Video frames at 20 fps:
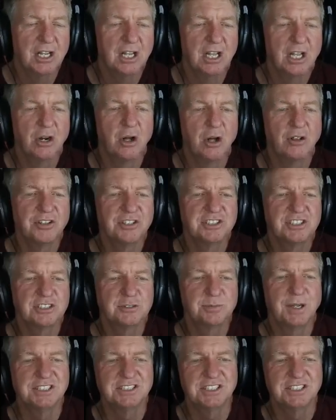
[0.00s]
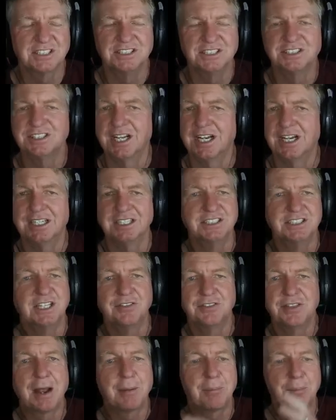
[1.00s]
And all this is basically saying is
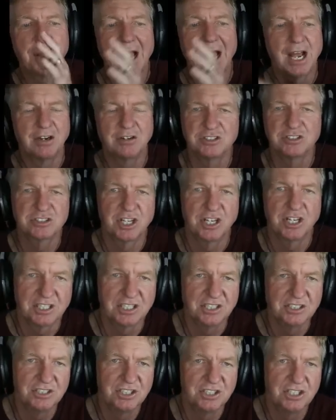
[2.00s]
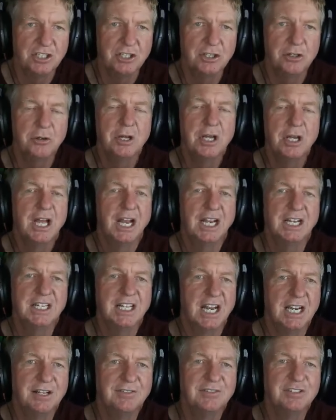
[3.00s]
that pattern's going to continue and
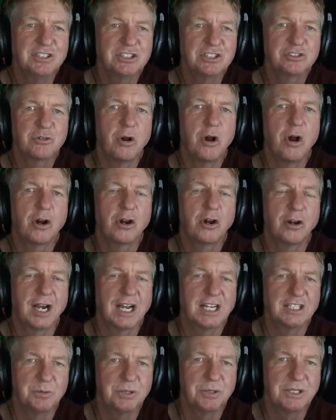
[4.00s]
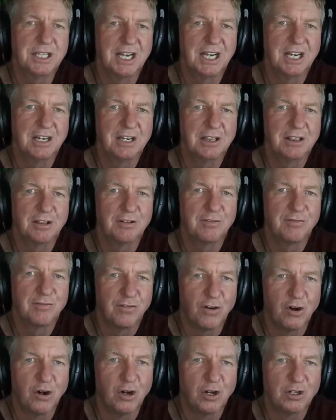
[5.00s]
get even stronger as we get into the
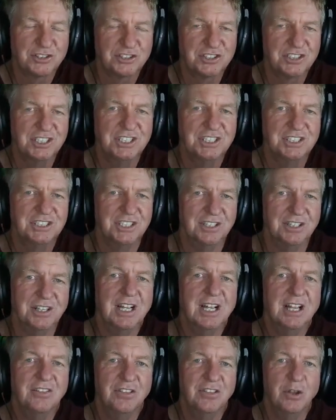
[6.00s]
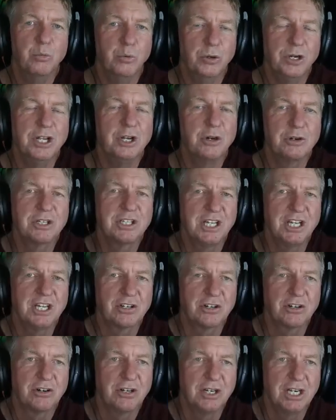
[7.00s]
fall season. The real
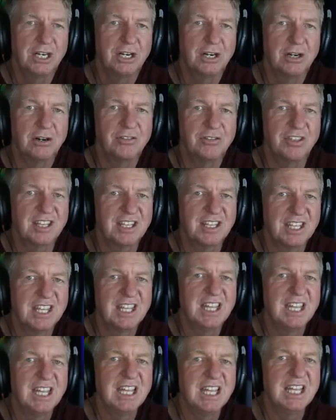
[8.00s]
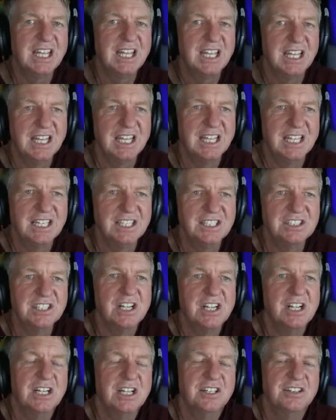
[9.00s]
kicker here, the key is
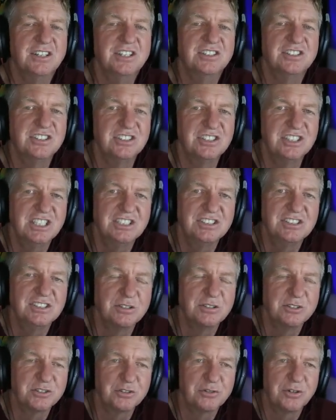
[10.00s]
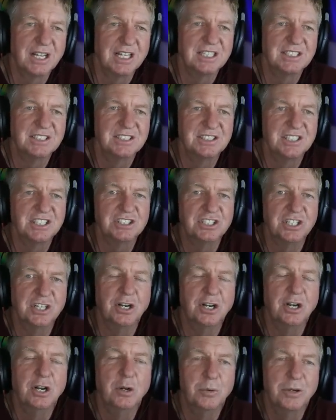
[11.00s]
the seasonal
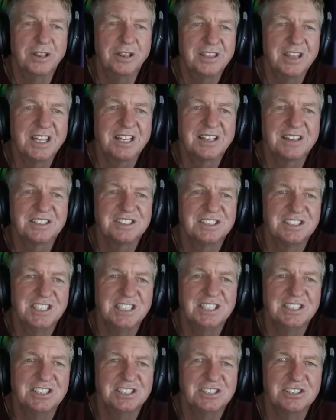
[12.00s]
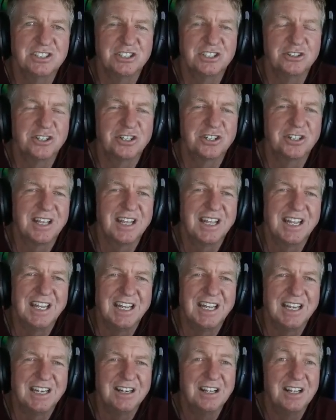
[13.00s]
transition. We think the seasons are
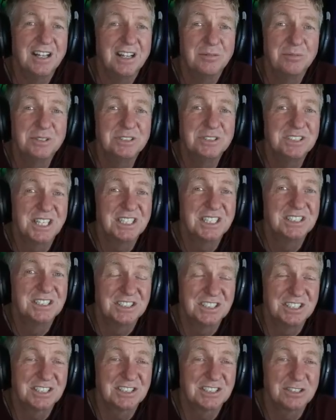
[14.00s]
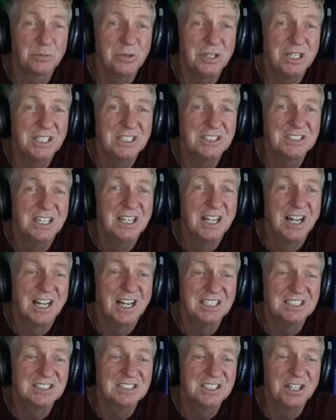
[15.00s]
delayed. We said six weeks.
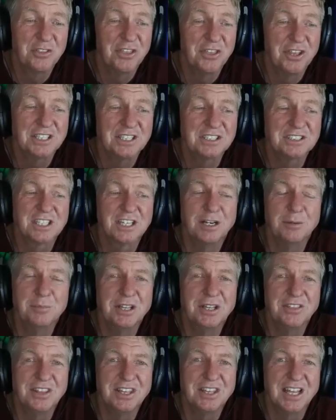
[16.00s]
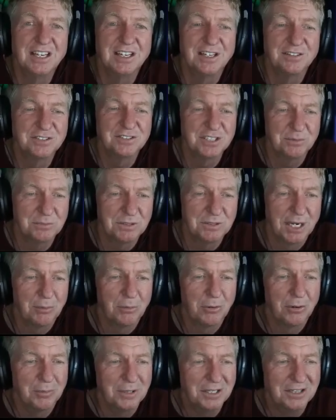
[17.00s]
I still think it's going to be the end of
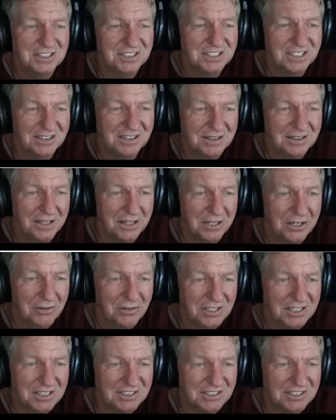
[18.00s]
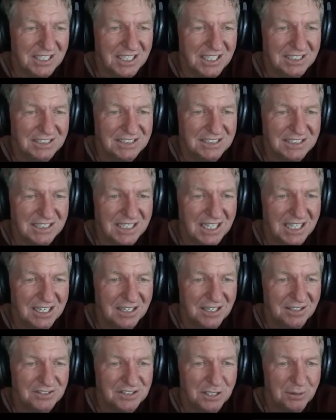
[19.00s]
September. I mean, this literally says the
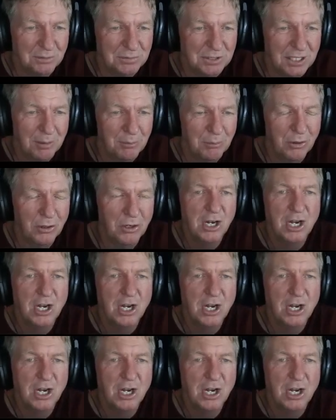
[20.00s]
end of September.